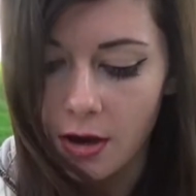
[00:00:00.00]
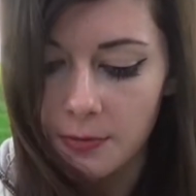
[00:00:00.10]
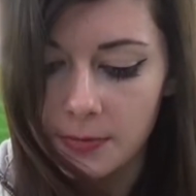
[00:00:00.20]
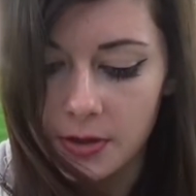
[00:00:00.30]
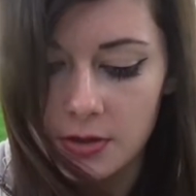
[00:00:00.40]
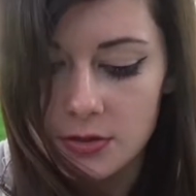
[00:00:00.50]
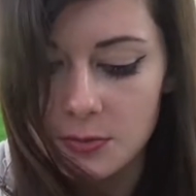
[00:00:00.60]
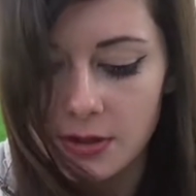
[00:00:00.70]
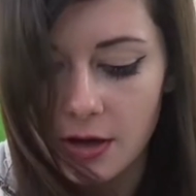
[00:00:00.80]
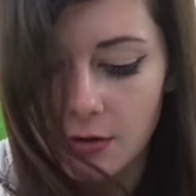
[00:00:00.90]
because
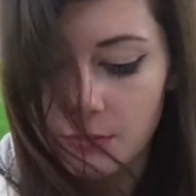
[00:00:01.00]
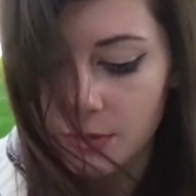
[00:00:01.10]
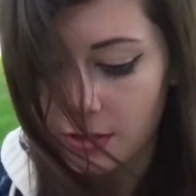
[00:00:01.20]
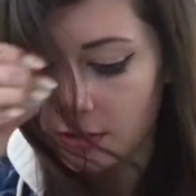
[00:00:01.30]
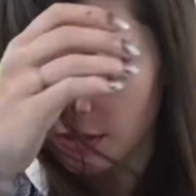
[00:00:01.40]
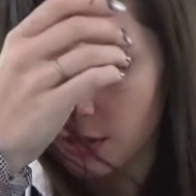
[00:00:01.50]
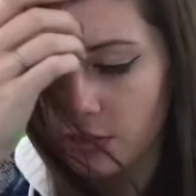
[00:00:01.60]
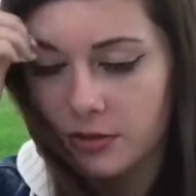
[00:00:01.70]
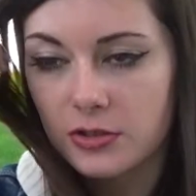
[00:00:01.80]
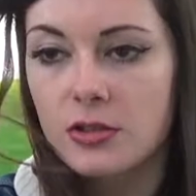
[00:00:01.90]
within the
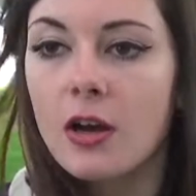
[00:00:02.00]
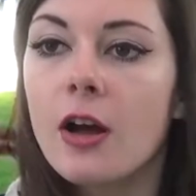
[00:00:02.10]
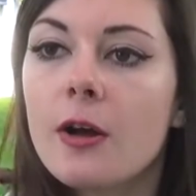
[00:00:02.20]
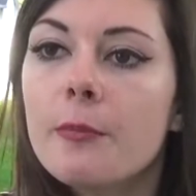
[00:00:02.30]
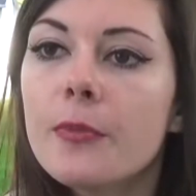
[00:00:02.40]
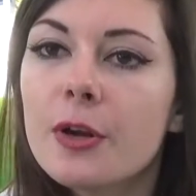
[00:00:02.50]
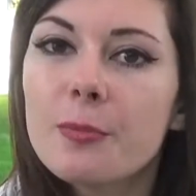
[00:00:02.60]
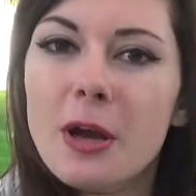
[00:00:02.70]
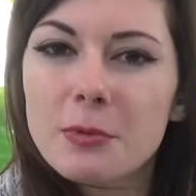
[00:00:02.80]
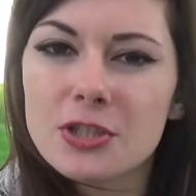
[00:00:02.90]
years it'll
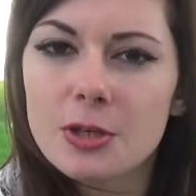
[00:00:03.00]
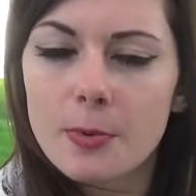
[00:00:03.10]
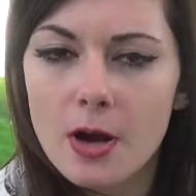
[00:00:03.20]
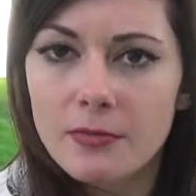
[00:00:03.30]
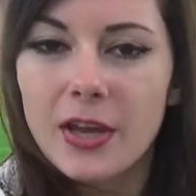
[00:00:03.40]
probably chip off.